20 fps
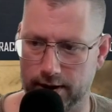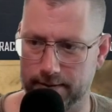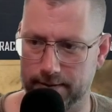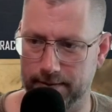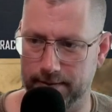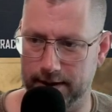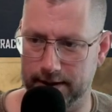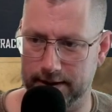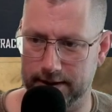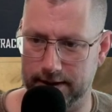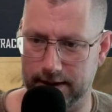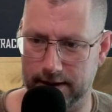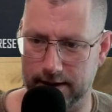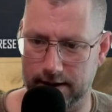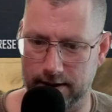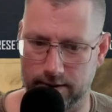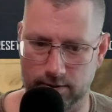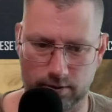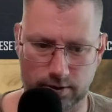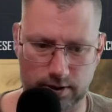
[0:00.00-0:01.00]
but it
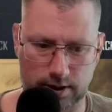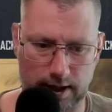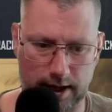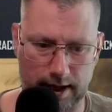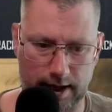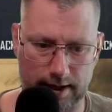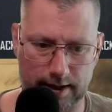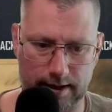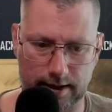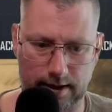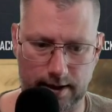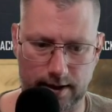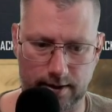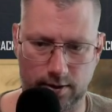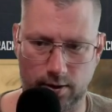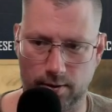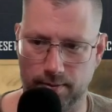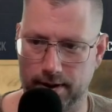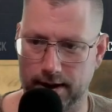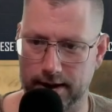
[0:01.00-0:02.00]
looks like
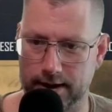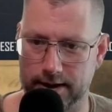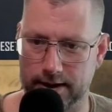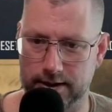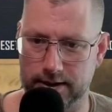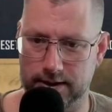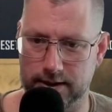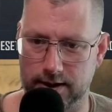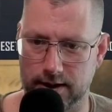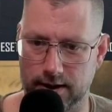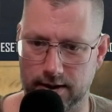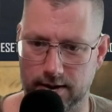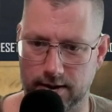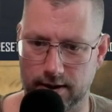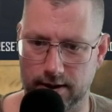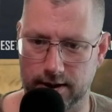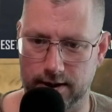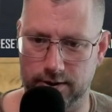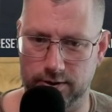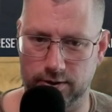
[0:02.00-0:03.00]
nobody's gonna
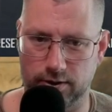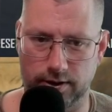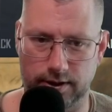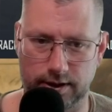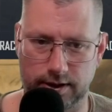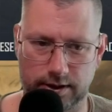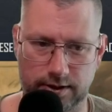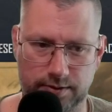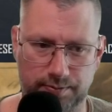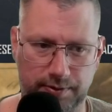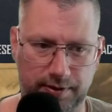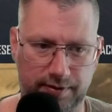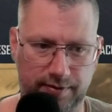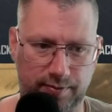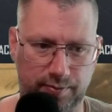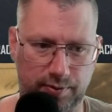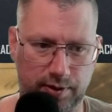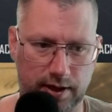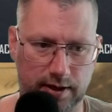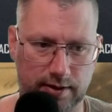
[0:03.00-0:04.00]
join this
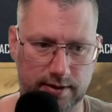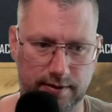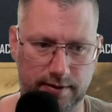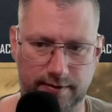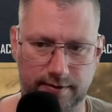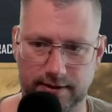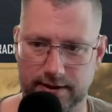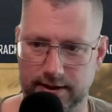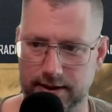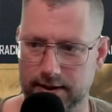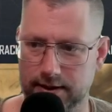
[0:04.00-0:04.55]
PvP activity.